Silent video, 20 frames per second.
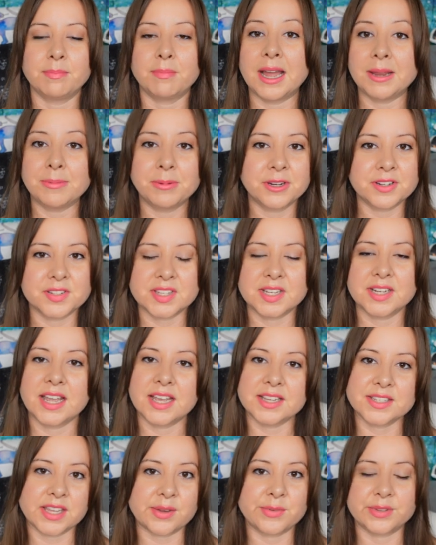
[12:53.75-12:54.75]
my person
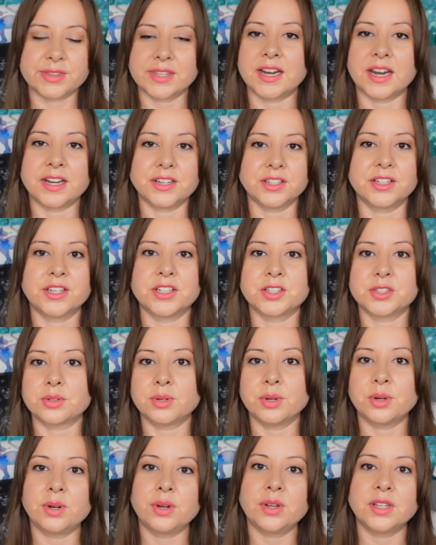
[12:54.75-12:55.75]
has everything under
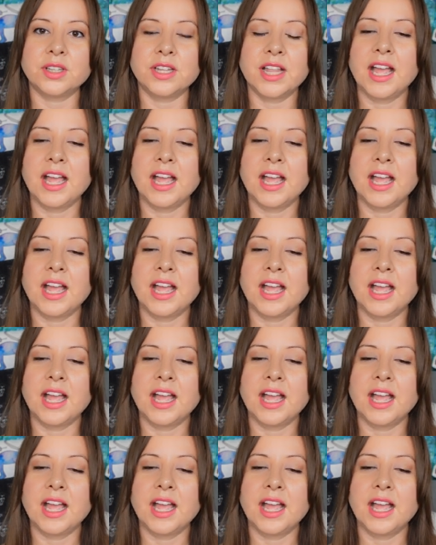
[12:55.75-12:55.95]
control.